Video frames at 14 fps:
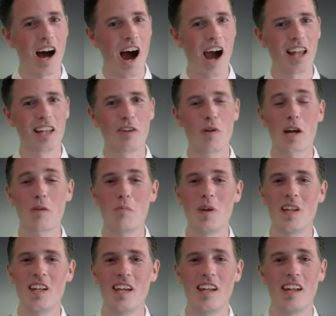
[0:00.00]
Highly
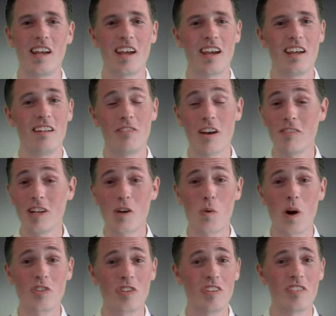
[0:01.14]
recommend it. And if you have any
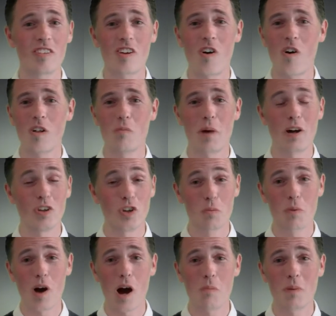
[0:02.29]
questions at all about your
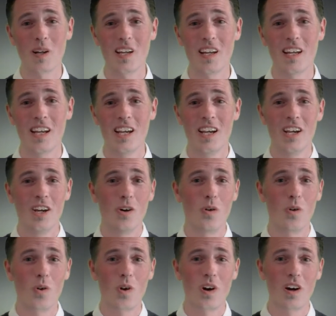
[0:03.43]
property,
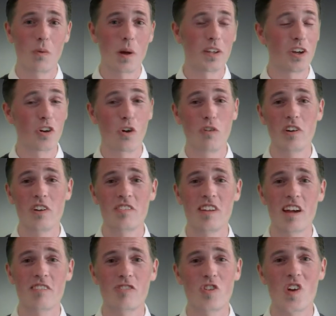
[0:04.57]
or whether you're
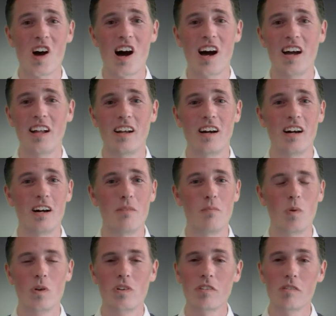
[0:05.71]
over-assessed or not,
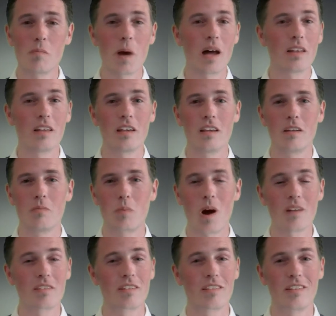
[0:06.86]
um, or just about the
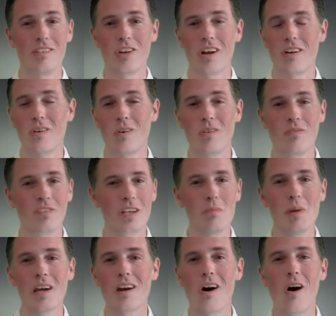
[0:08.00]
process in general, give
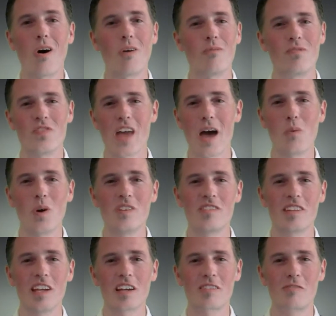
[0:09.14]
me a call, nine one
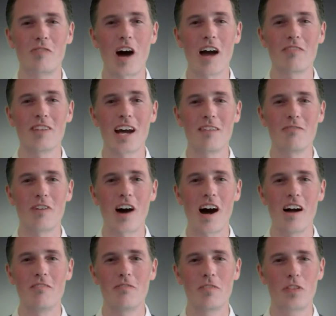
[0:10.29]
six, five nine
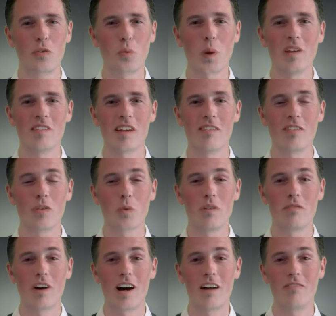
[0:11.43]
five, three seven three
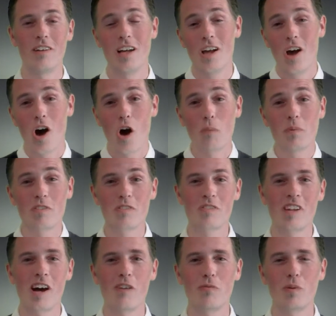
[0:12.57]
five. Hope this
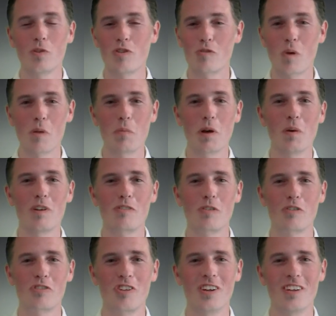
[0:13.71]
was helpful. Just want to be a
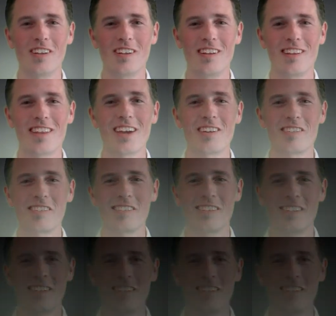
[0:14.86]
resource to you. Thanks.